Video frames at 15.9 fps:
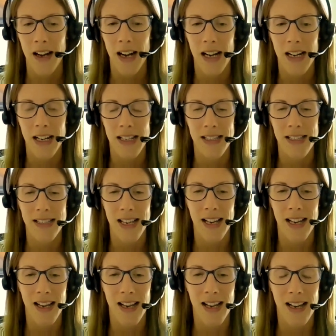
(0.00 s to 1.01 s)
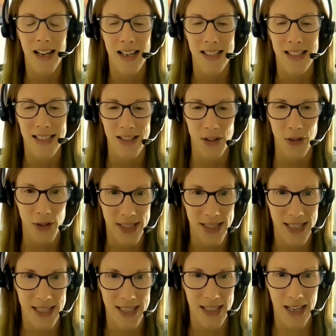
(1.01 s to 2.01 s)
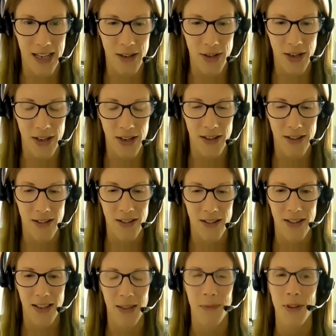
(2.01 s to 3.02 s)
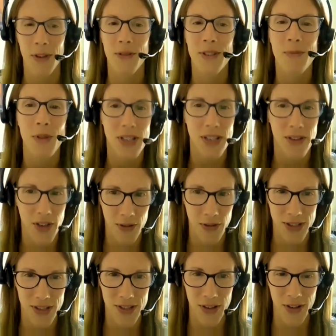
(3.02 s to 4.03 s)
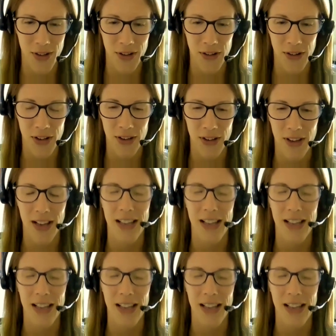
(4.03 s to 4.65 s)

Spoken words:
And as the noise gets louder, it becomes more difficult to talk.